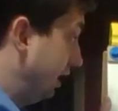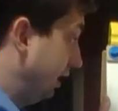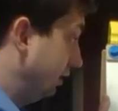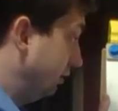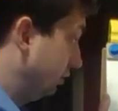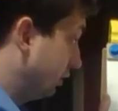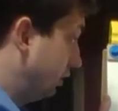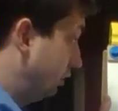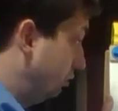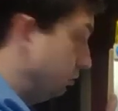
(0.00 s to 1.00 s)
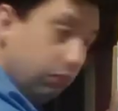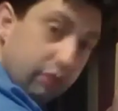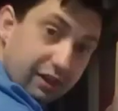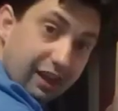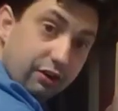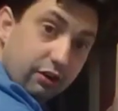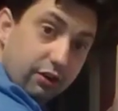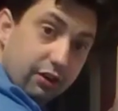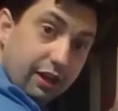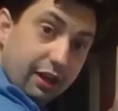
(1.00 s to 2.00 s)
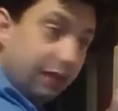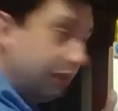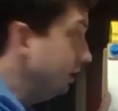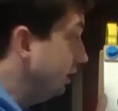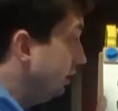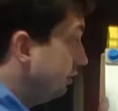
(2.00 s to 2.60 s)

that there's a Q tacked onto that A.